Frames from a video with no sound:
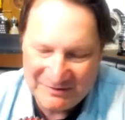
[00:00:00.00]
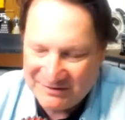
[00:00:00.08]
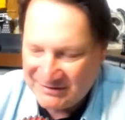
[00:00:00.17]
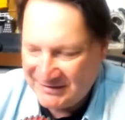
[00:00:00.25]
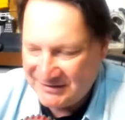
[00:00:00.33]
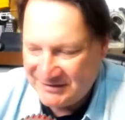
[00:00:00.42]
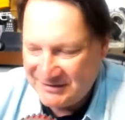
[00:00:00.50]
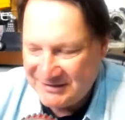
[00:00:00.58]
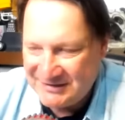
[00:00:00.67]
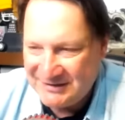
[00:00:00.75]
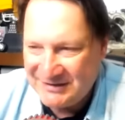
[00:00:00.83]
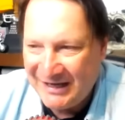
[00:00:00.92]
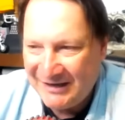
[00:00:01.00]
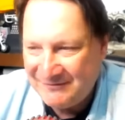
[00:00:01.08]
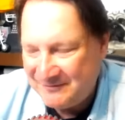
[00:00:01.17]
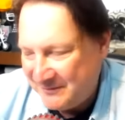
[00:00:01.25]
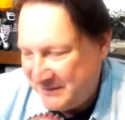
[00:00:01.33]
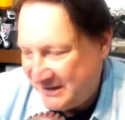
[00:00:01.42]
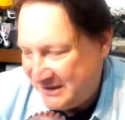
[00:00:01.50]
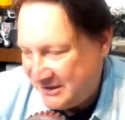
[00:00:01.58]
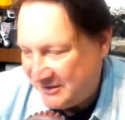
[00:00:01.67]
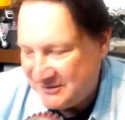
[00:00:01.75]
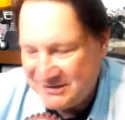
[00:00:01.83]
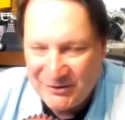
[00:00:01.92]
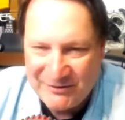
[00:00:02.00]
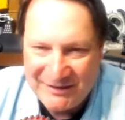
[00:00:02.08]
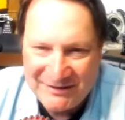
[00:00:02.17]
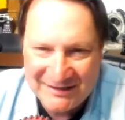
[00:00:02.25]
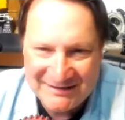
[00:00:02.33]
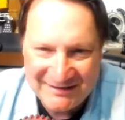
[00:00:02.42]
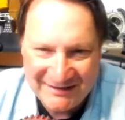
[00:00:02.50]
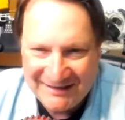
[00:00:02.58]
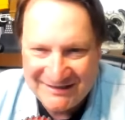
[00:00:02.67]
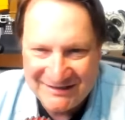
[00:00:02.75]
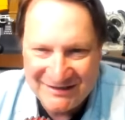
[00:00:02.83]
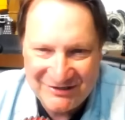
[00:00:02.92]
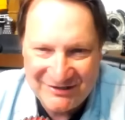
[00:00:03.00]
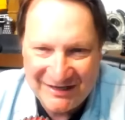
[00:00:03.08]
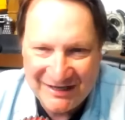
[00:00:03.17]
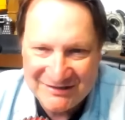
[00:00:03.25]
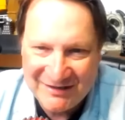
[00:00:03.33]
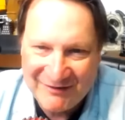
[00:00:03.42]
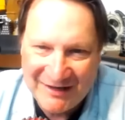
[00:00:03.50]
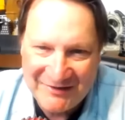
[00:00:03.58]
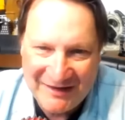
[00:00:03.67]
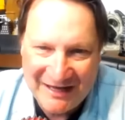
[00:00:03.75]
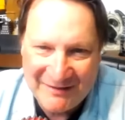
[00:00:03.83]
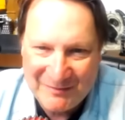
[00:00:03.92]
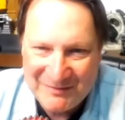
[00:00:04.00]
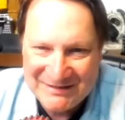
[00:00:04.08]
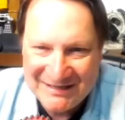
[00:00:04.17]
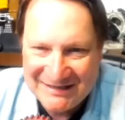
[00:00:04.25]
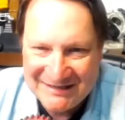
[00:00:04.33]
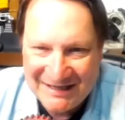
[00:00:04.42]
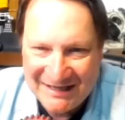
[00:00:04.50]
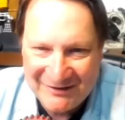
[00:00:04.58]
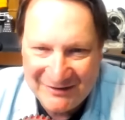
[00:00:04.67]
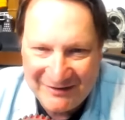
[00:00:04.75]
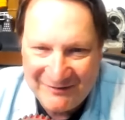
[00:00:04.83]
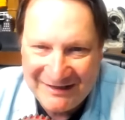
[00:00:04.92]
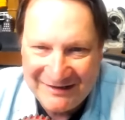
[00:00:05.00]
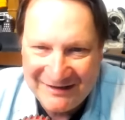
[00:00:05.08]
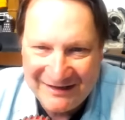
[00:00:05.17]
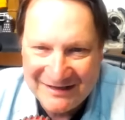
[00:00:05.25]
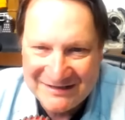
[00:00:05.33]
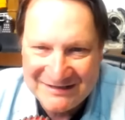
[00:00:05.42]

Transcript: just I have me stoning Dustin Leeds in the shootout. So I've got that. But besides that, I don't have anything else. So